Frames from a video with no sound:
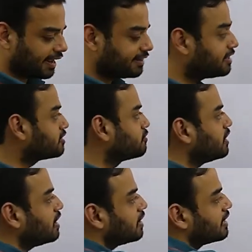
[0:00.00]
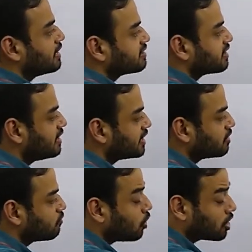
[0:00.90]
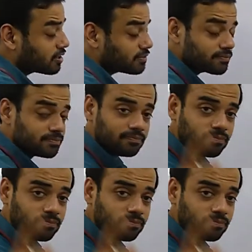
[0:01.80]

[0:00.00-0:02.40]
and this will result in what?